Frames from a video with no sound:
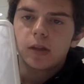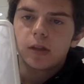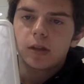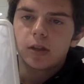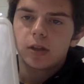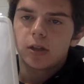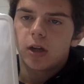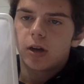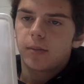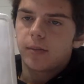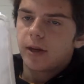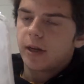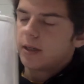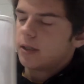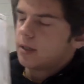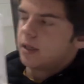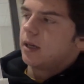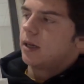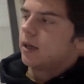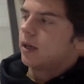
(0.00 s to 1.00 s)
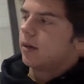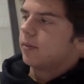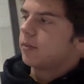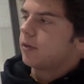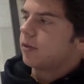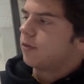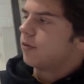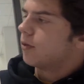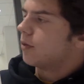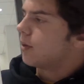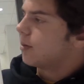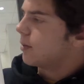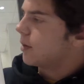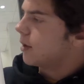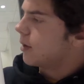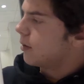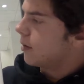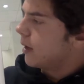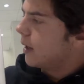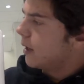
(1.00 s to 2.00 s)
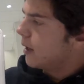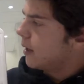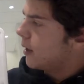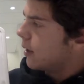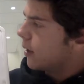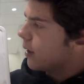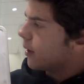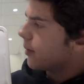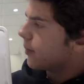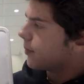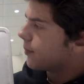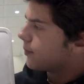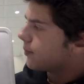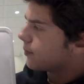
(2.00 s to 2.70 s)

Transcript: start by setting up the formula right here.